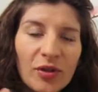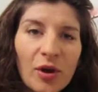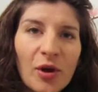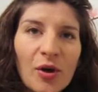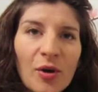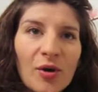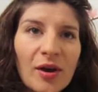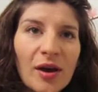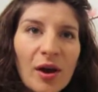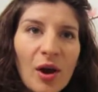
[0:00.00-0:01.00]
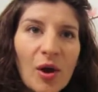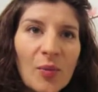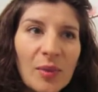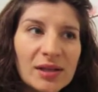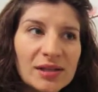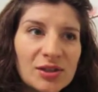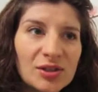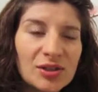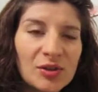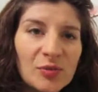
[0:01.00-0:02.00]
that her
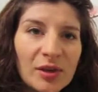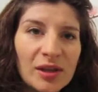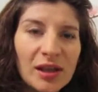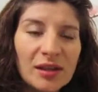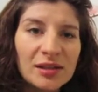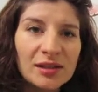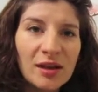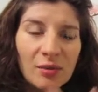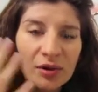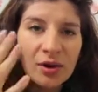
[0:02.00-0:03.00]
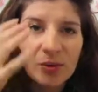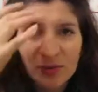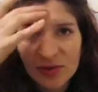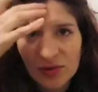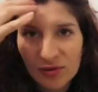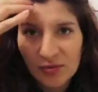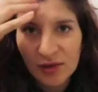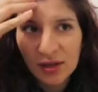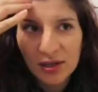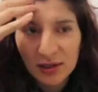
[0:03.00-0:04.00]
message to me the other day when I was
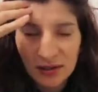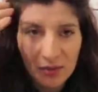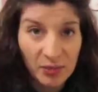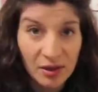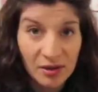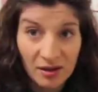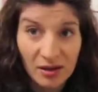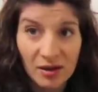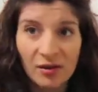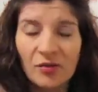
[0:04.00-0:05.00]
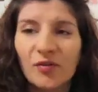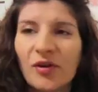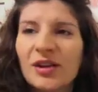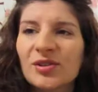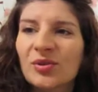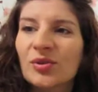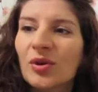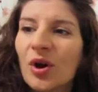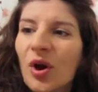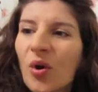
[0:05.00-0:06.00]
really a bit in a
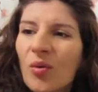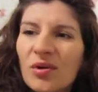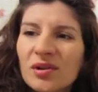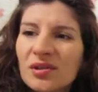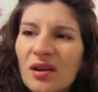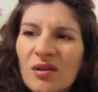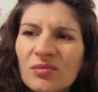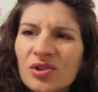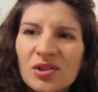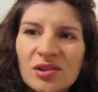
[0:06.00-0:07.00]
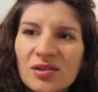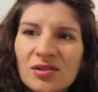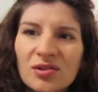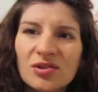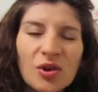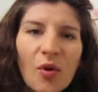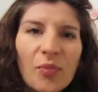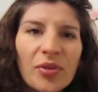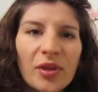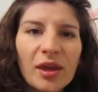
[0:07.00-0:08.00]
frazzle was just
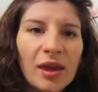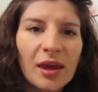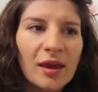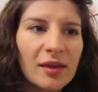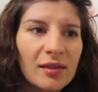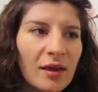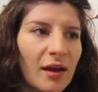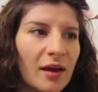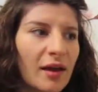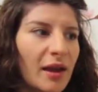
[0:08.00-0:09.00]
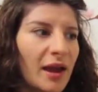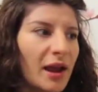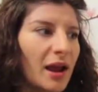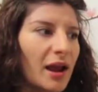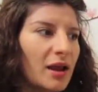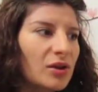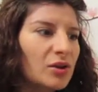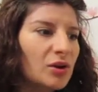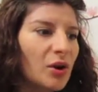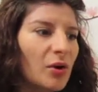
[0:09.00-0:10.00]
stop thinking that,
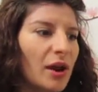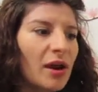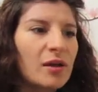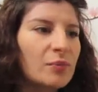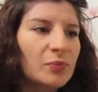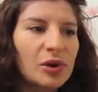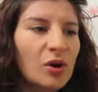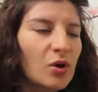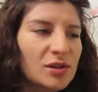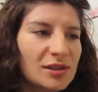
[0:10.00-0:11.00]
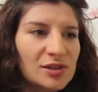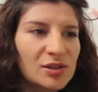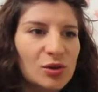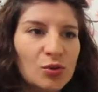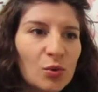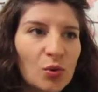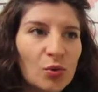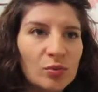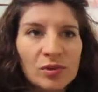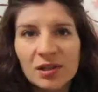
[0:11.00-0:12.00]
you know, because it's the
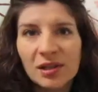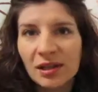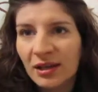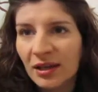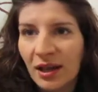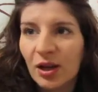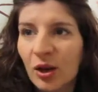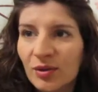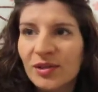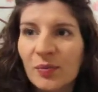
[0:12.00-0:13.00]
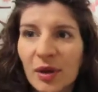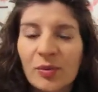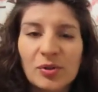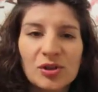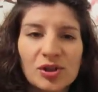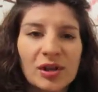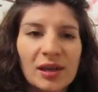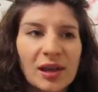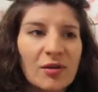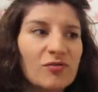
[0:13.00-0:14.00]
norm to get loads of baby shit
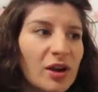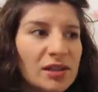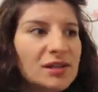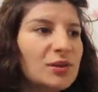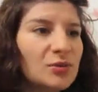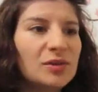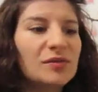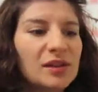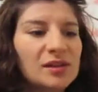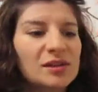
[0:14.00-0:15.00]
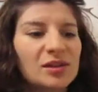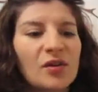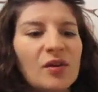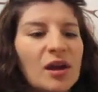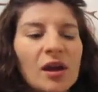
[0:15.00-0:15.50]
and get ready and all of this stuff,